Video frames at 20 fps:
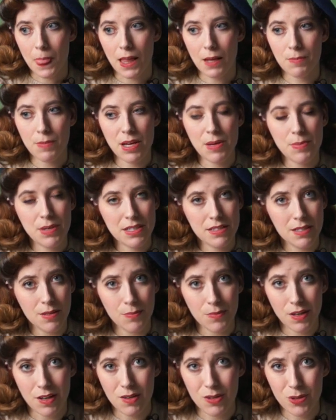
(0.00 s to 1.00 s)
Maybe it's
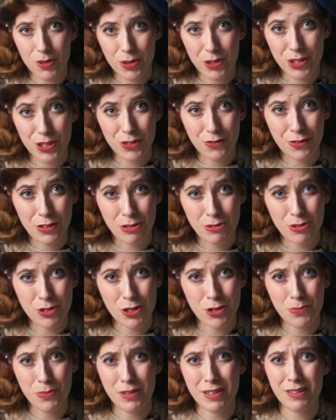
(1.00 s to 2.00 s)
something I'll learn in the
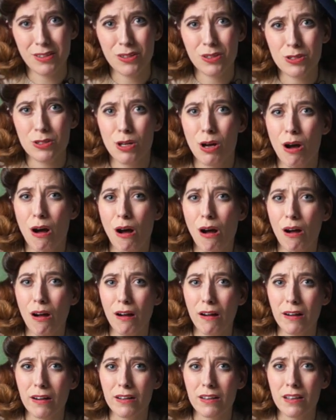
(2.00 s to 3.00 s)
future, but it looks
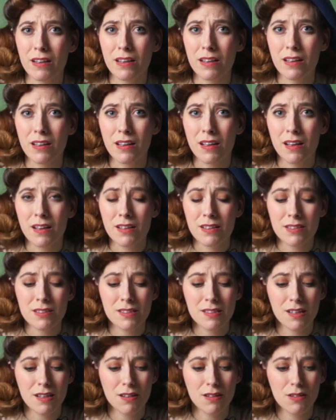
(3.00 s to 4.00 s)
hard.
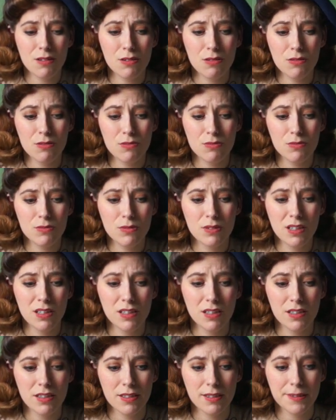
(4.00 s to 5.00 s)
So
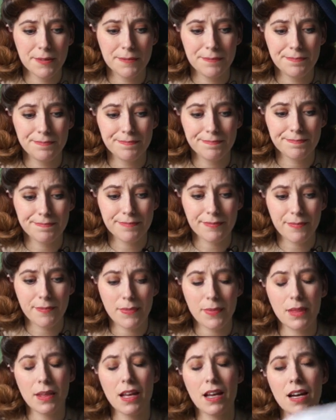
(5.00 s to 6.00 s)

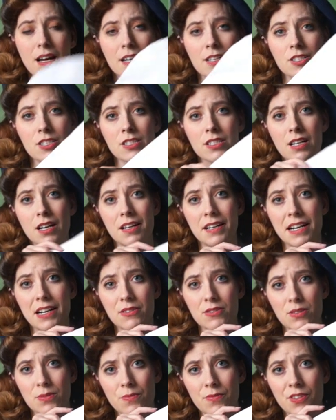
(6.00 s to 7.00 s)
I just cut
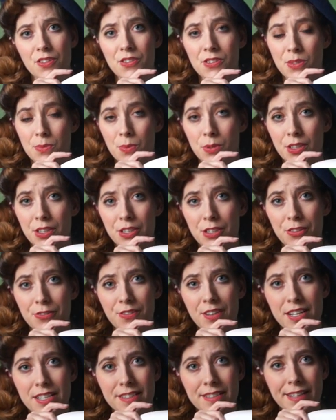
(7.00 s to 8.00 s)
out some fusible
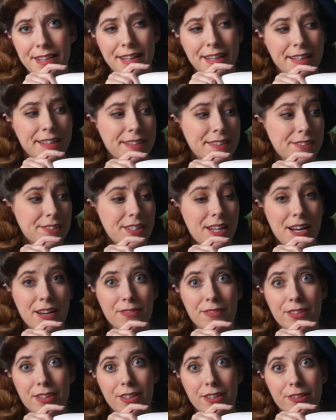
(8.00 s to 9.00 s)
interfacing and it'll
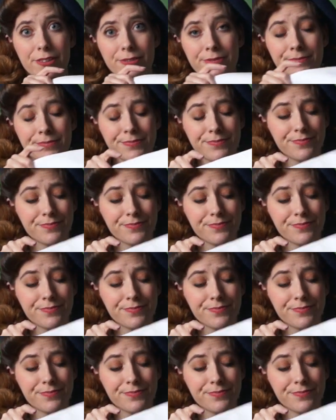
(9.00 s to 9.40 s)
have to do.